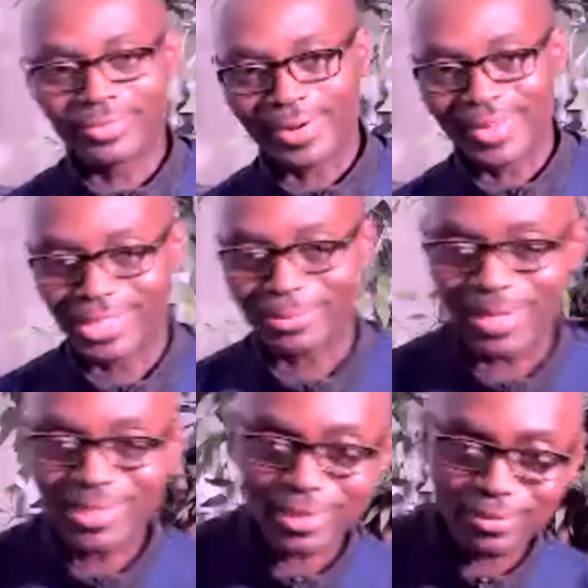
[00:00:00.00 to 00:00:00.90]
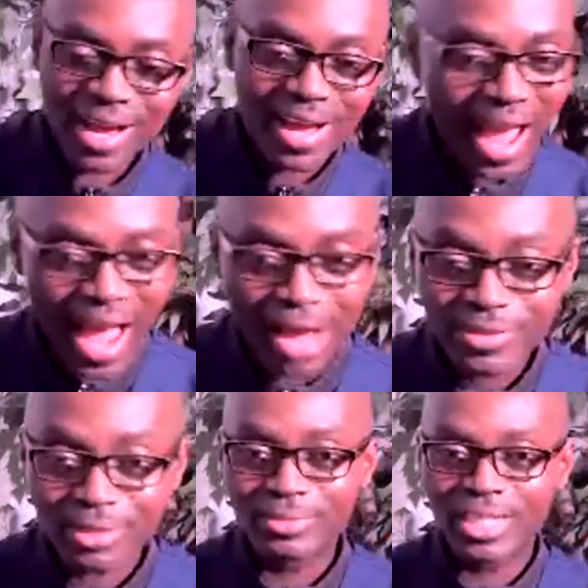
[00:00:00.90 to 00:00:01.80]
very expensive. I have
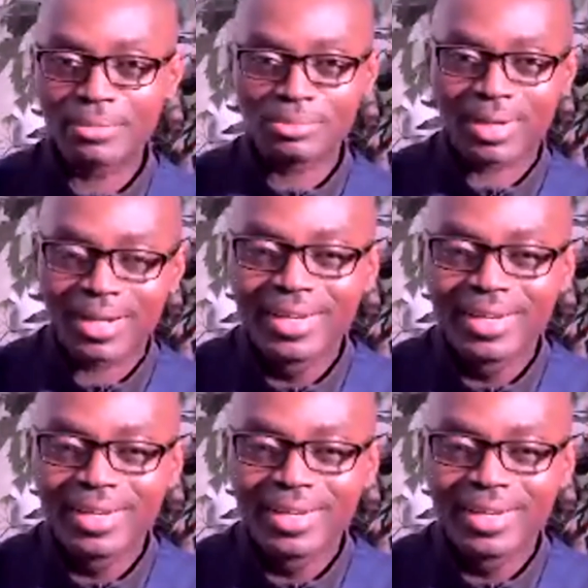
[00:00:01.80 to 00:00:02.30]
some names, but